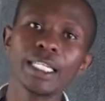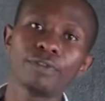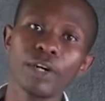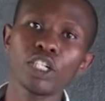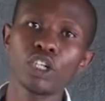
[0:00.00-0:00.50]
at
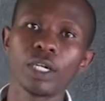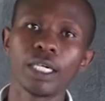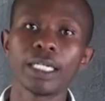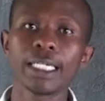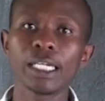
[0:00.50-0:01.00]
the
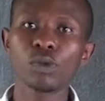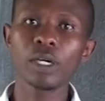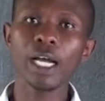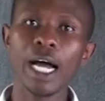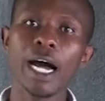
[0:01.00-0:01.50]
fraction that
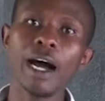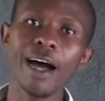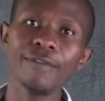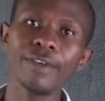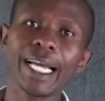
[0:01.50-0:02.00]
we are
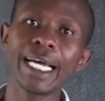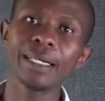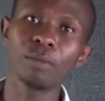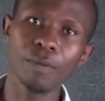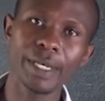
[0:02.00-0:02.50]
having
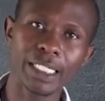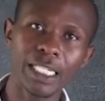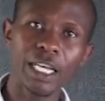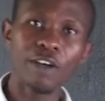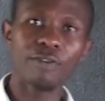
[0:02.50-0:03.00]
at the
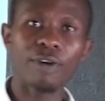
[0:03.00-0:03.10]
moment,